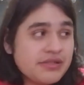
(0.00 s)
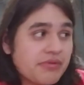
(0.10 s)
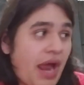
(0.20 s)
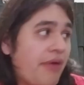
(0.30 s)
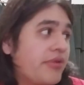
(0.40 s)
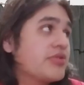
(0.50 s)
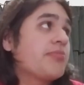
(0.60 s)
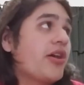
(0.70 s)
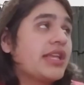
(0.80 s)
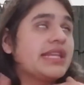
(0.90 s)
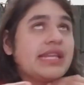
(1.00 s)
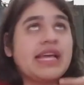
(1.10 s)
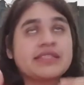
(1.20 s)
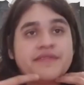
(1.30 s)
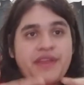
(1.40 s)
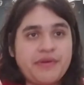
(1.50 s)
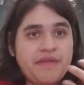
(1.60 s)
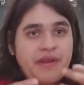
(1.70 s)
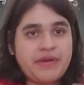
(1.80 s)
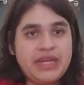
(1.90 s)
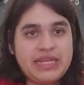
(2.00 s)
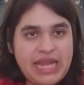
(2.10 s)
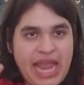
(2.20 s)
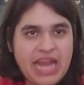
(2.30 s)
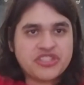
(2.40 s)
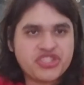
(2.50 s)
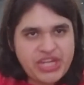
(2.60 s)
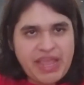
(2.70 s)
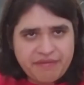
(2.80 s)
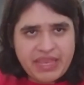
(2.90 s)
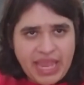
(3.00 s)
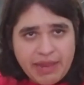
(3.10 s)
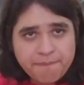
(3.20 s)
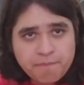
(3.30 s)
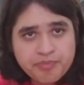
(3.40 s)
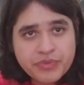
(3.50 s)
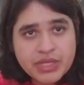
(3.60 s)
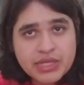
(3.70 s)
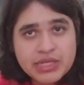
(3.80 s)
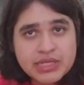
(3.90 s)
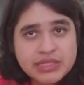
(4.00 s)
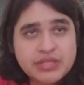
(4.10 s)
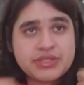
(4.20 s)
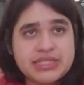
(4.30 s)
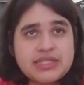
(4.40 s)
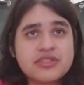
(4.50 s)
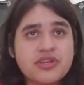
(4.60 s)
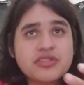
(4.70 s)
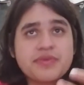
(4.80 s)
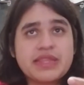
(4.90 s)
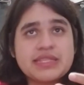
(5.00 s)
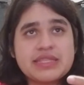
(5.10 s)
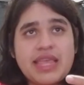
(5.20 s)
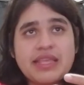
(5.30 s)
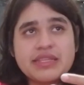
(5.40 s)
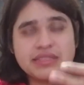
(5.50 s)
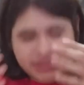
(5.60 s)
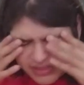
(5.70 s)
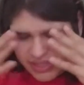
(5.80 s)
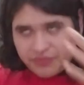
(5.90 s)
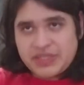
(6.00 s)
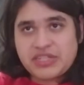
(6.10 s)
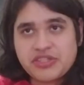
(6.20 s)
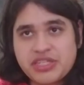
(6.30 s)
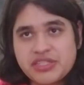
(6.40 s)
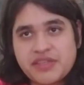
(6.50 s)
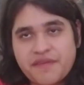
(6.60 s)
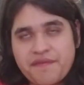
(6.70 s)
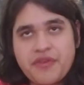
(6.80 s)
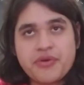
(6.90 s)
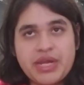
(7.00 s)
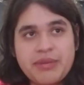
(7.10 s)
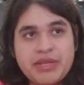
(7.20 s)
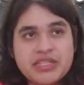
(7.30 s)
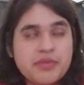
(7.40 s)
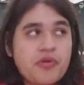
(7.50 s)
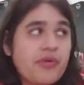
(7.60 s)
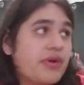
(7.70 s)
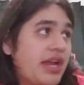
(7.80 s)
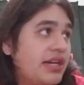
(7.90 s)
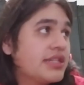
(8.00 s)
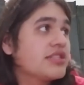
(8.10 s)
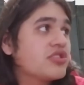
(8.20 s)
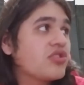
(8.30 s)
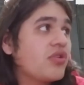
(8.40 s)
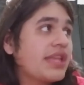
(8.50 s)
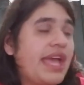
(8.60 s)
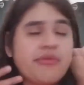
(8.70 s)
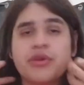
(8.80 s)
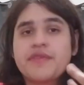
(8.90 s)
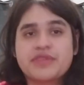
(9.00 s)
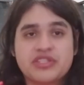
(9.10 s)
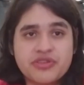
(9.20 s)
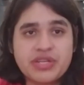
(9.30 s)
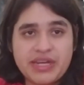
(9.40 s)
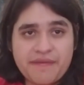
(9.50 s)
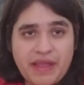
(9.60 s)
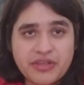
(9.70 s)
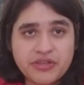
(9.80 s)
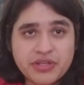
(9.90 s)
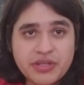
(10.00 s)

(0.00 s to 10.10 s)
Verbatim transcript: how it was marketed as a very, very action heavy game. So since it starts with this like stealth section, it just infuriated me to the point where I uninstalled it and would have returned it if I could.